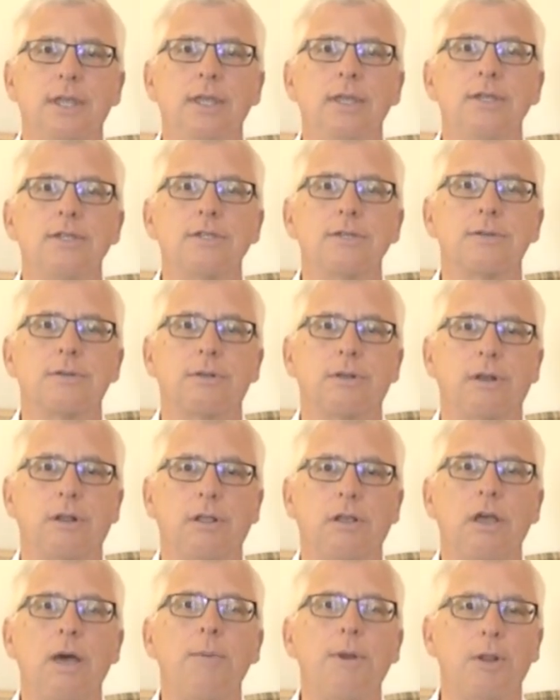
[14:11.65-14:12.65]
is
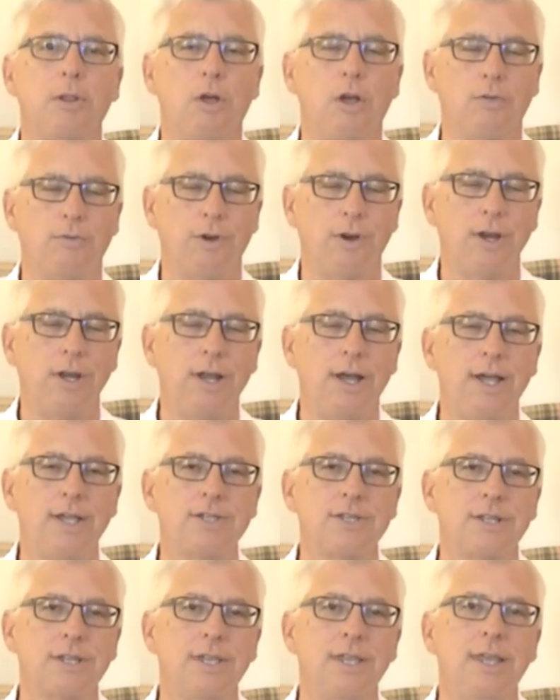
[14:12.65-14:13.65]
coming along very
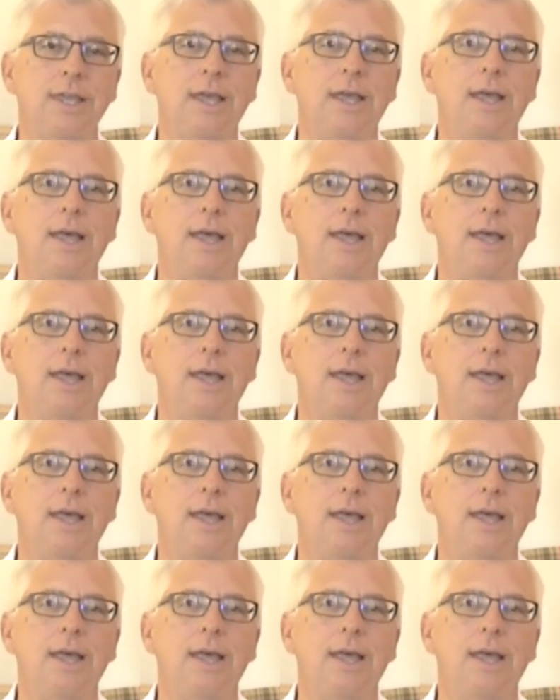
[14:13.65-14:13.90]
nicely.